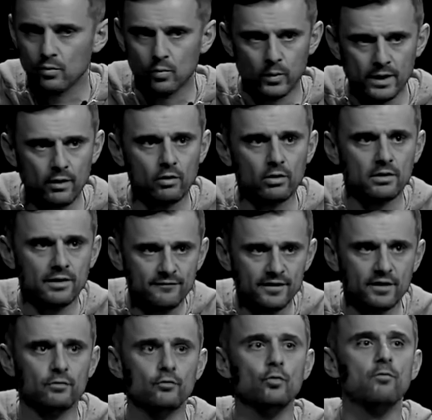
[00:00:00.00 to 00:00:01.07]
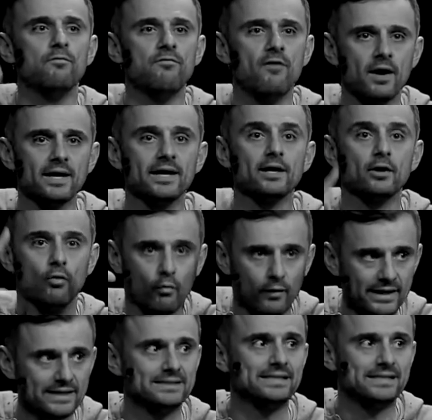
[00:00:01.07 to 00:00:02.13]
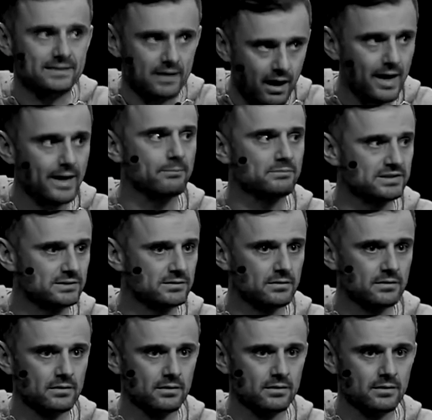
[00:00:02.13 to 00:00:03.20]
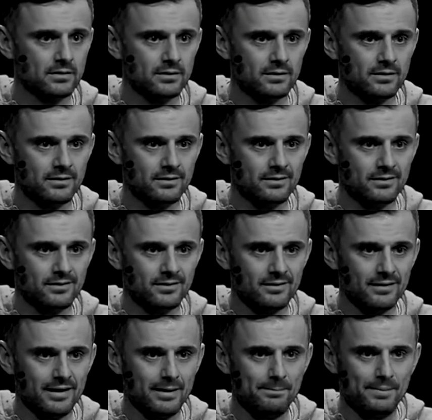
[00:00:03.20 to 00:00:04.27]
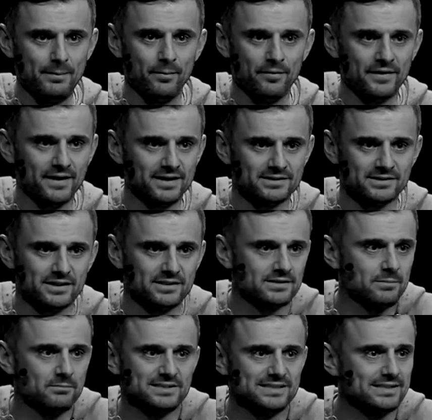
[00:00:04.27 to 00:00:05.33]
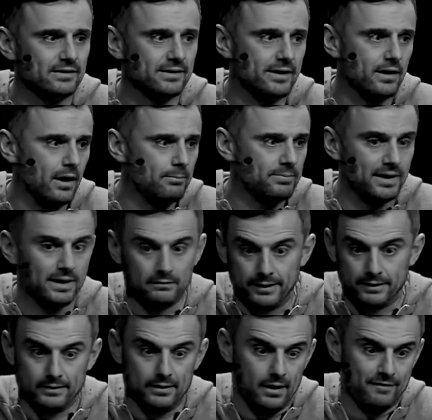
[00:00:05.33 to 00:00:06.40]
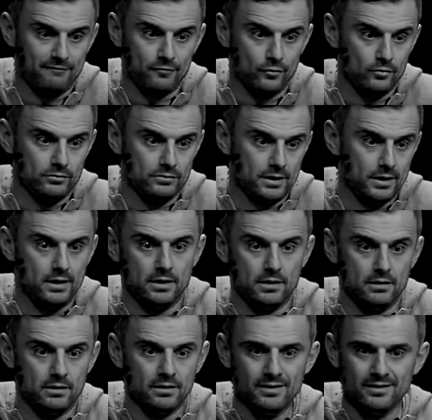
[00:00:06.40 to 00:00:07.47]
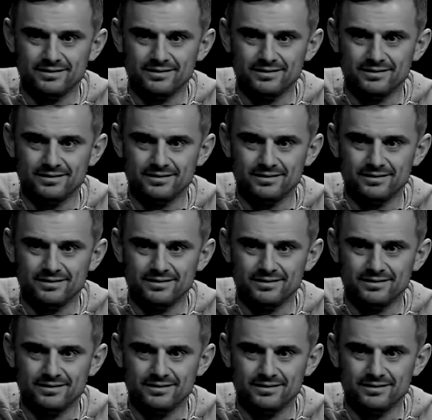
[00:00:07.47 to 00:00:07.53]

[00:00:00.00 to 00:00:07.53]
We are living through fucking crazy times. And people think it's like some silly update like the iPhone 10.